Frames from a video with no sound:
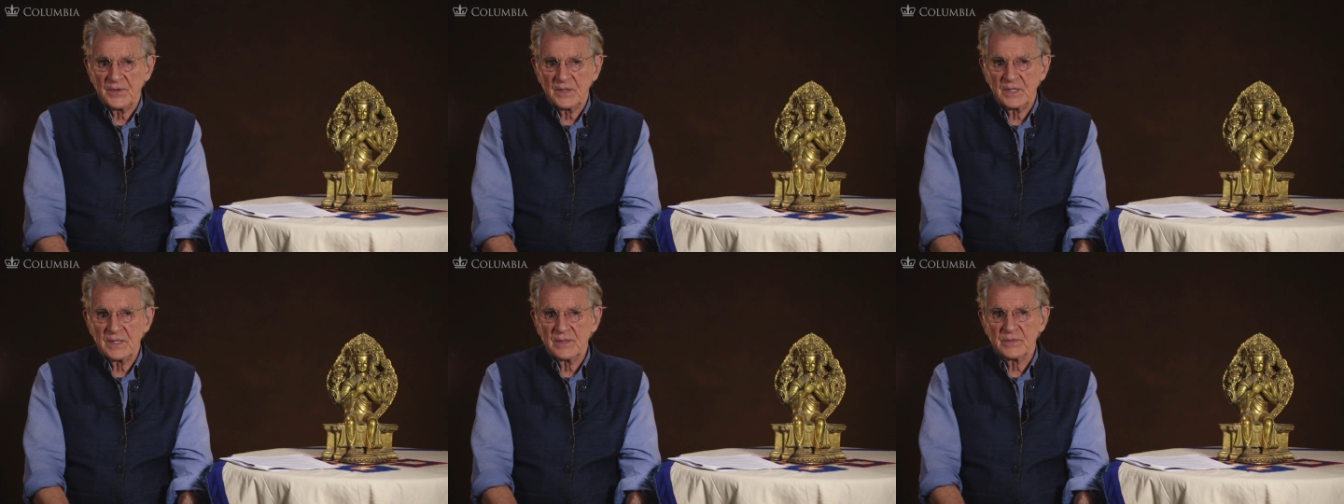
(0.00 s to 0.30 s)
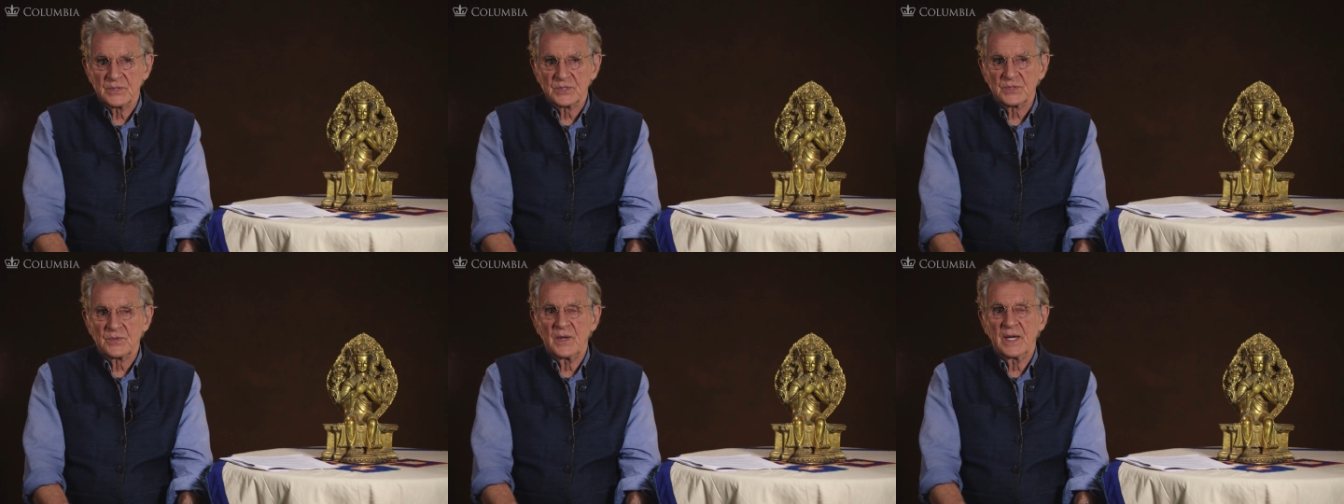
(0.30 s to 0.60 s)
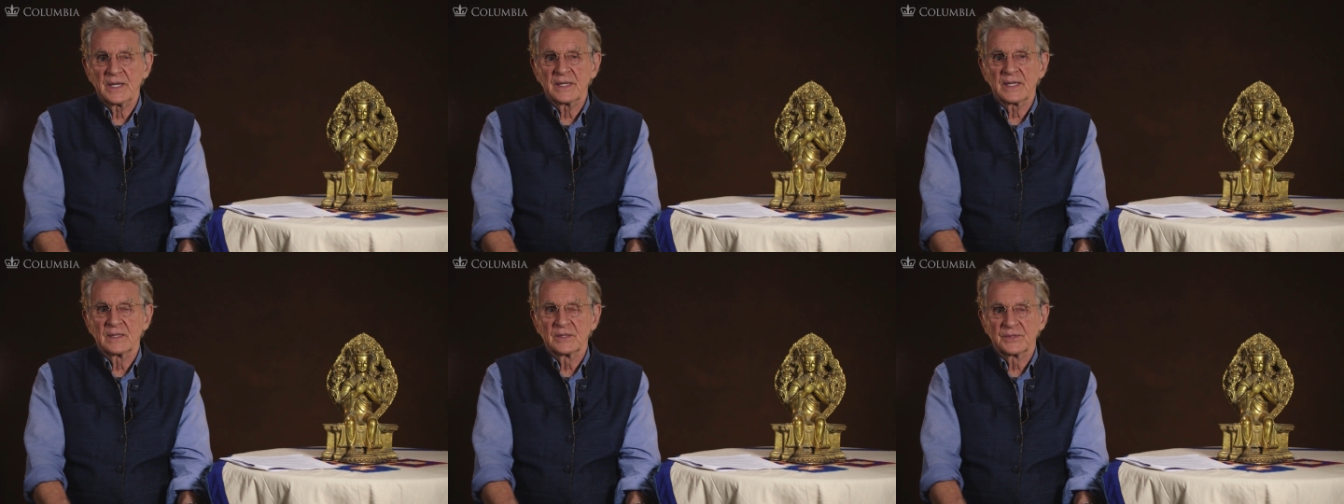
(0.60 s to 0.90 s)
when he was
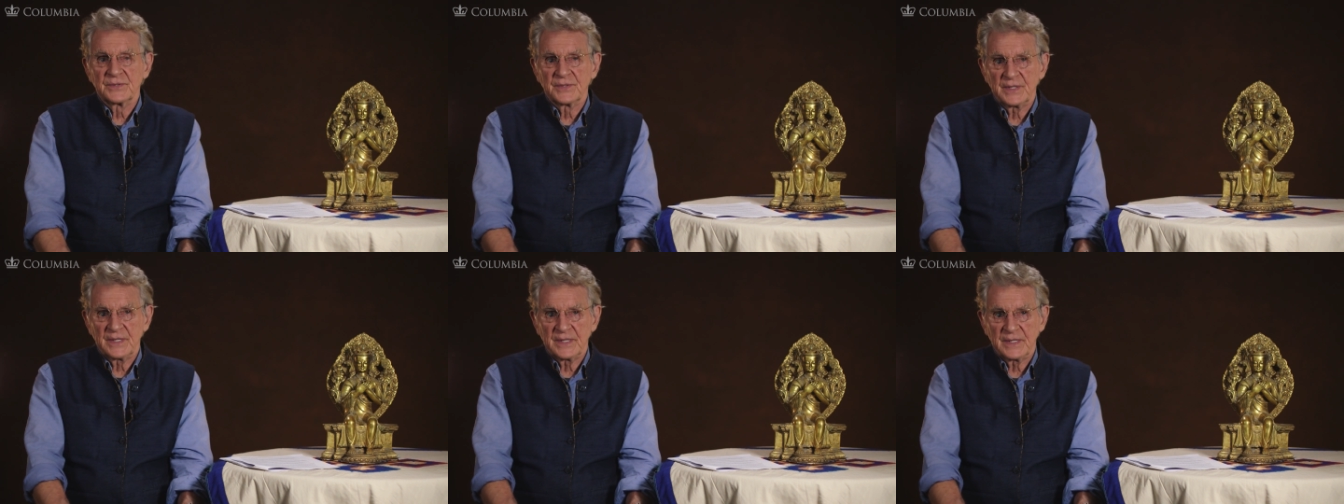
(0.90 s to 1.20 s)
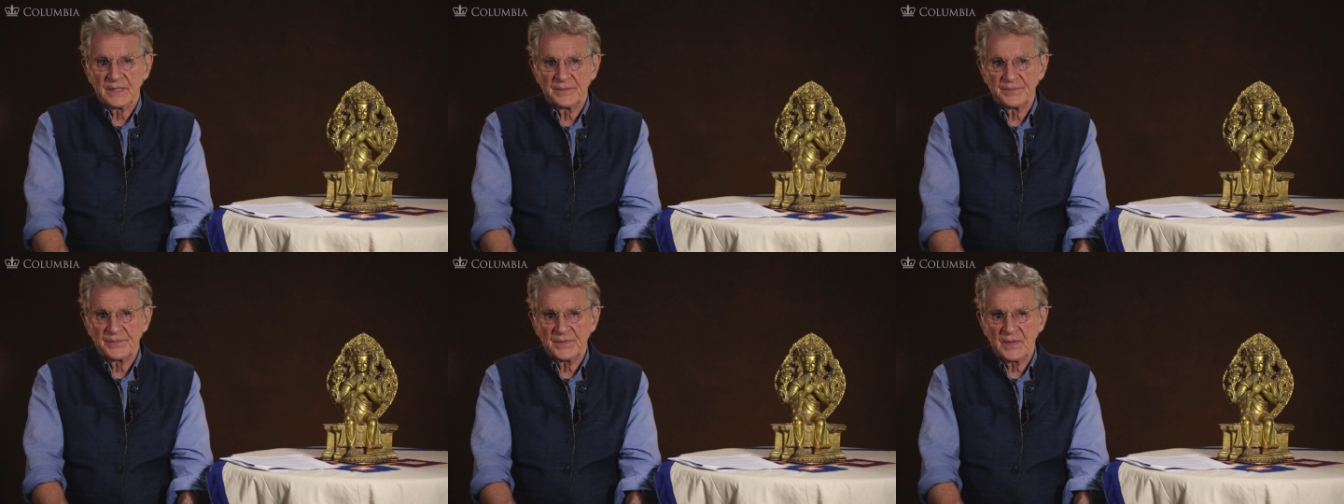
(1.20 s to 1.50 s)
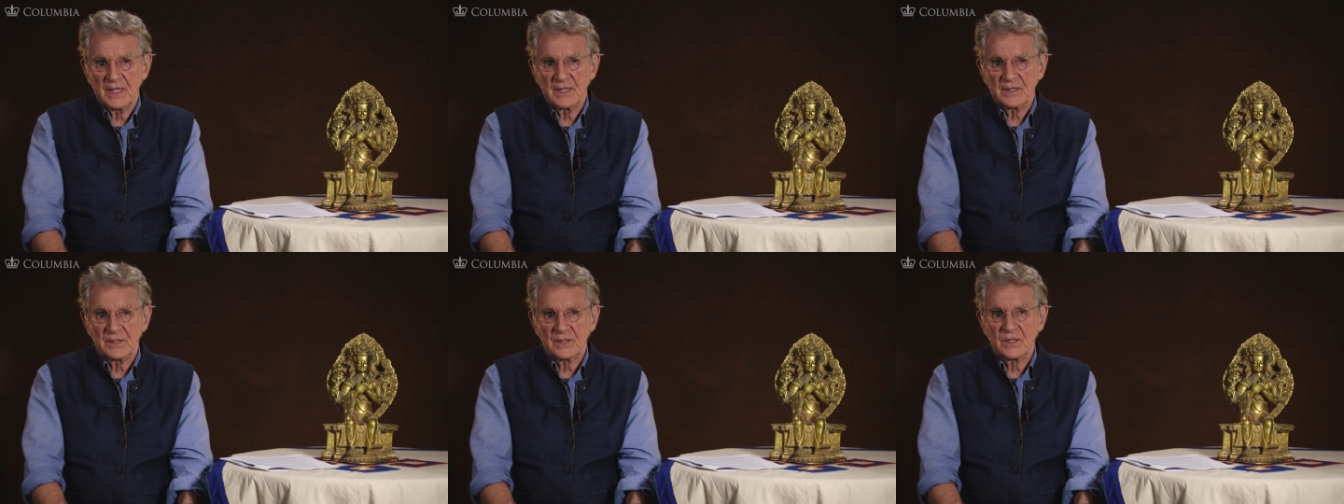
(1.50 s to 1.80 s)
quite elderly
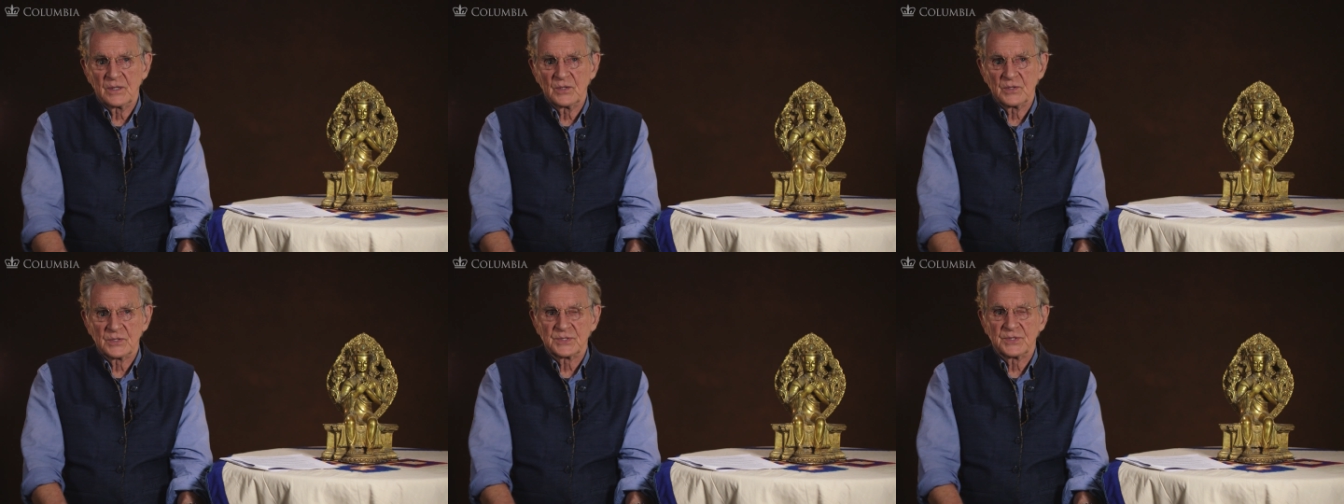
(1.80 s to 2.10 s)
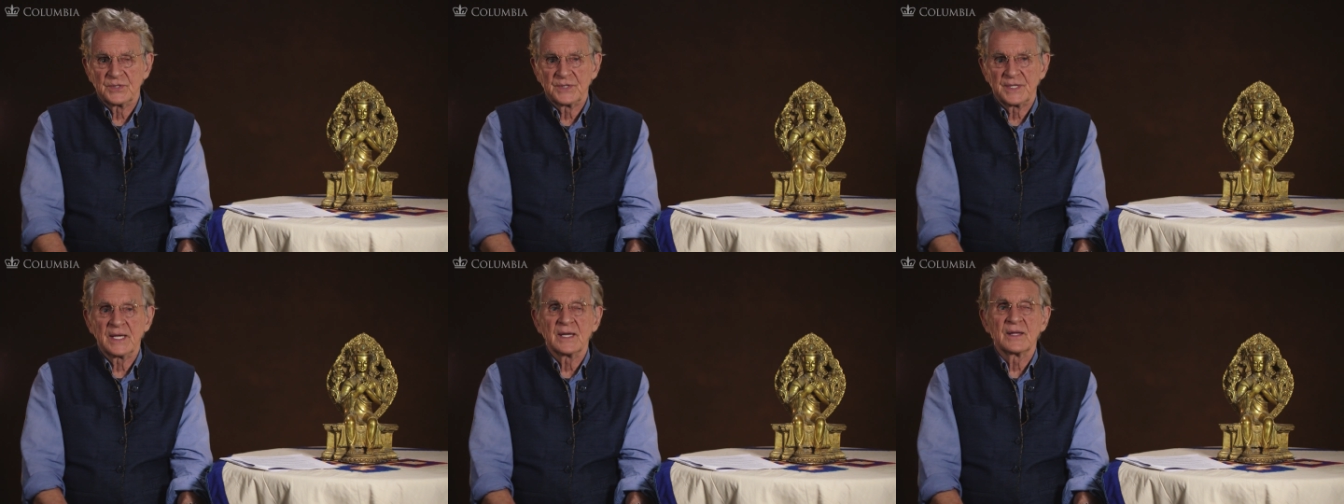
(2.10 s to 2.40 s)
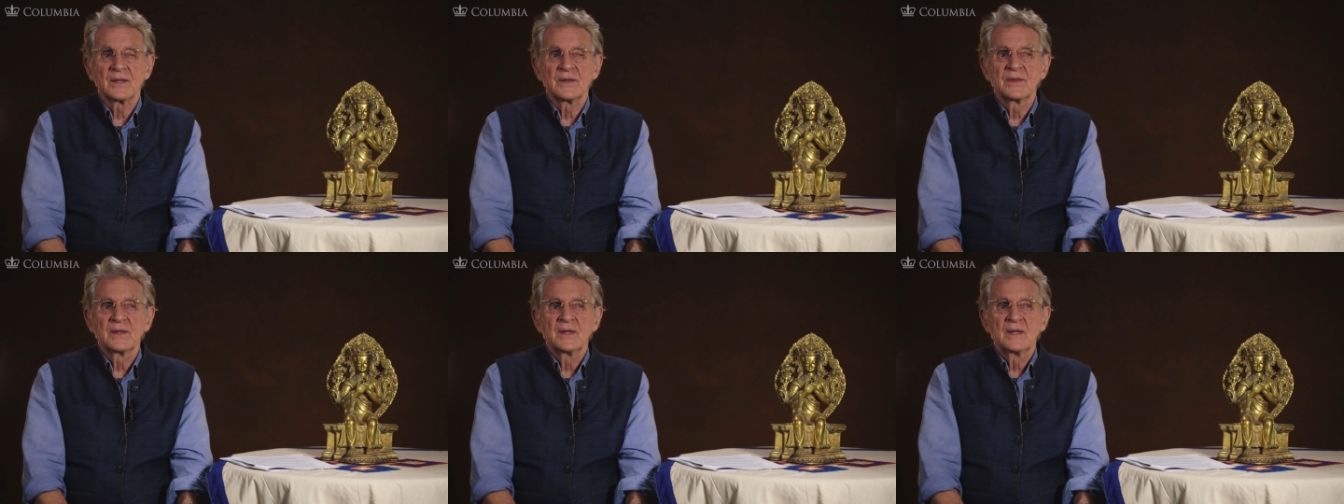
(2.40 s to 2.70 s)
and close to
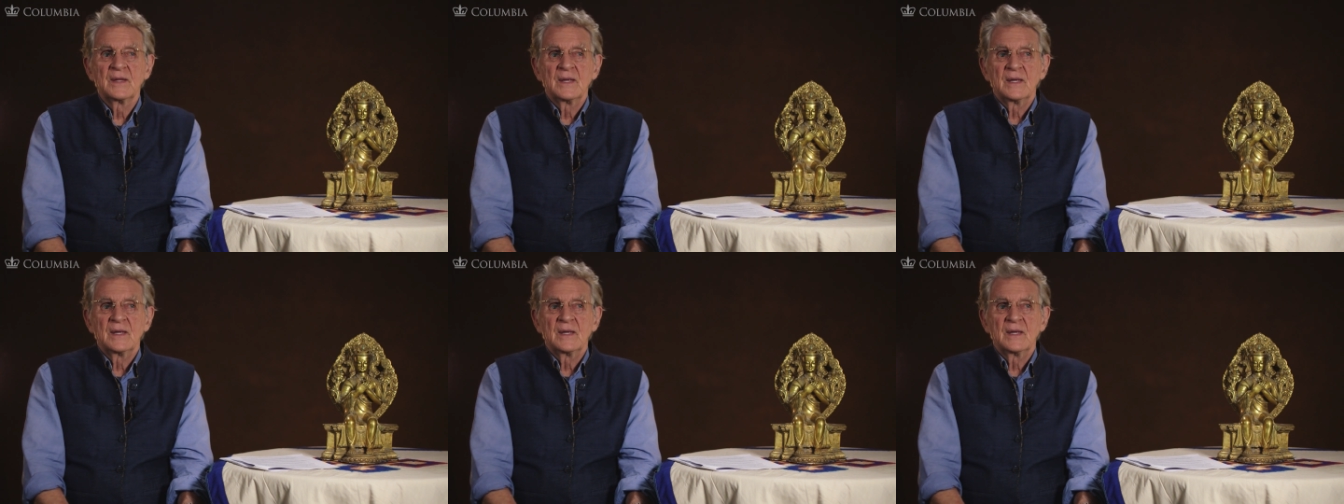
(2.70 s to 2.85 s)
death,